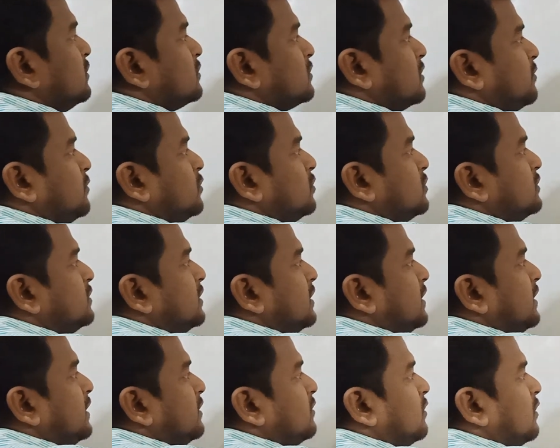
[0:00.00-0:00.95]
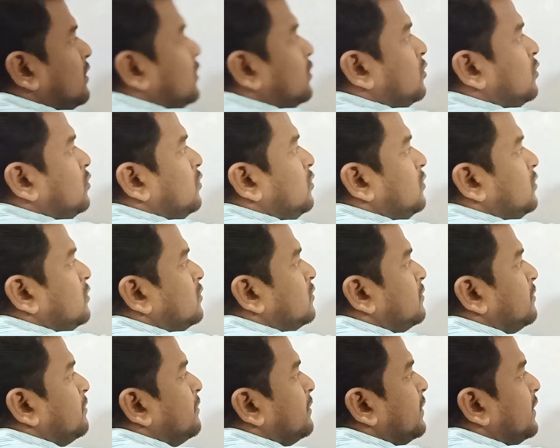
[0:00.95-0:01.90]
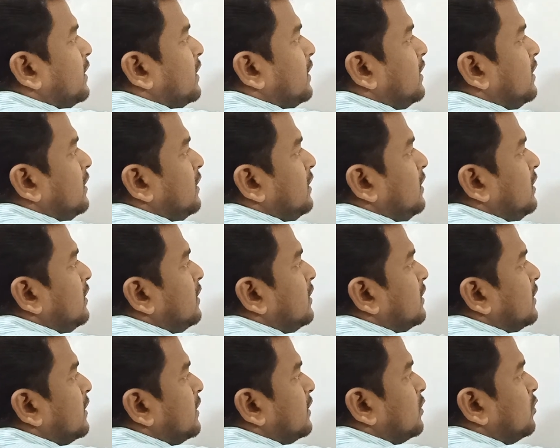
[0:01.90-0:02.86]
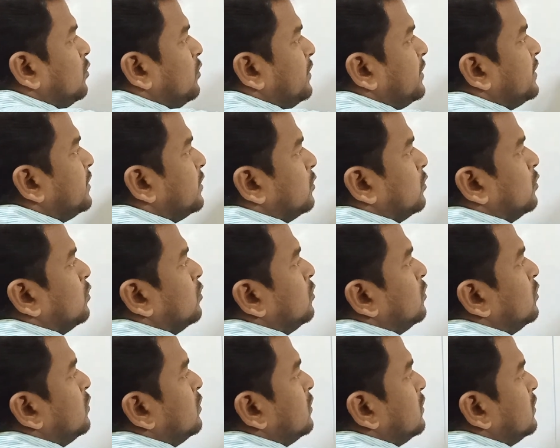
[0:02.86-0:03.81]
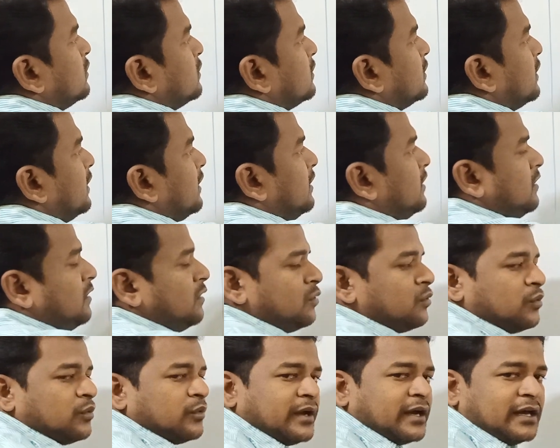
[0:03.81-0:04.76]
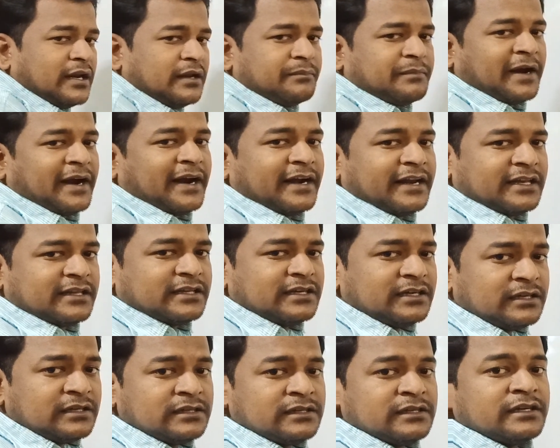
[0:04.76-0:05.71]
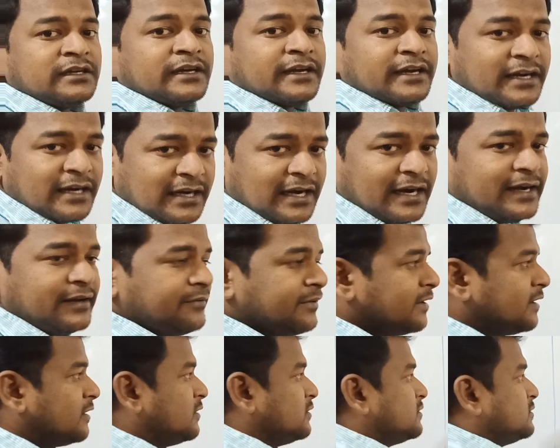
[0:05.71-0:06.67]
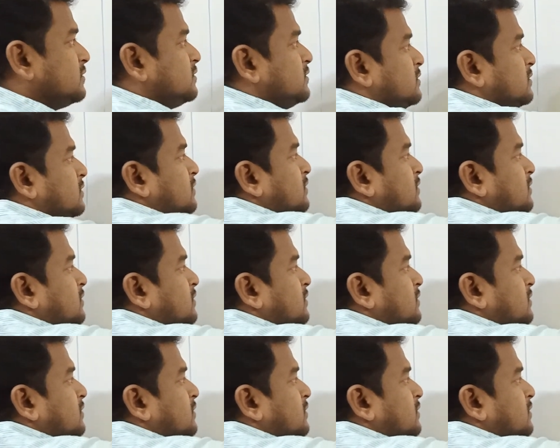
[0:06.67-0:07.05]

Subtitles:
Suppose z equal to p into q, then we are finding the relative errors.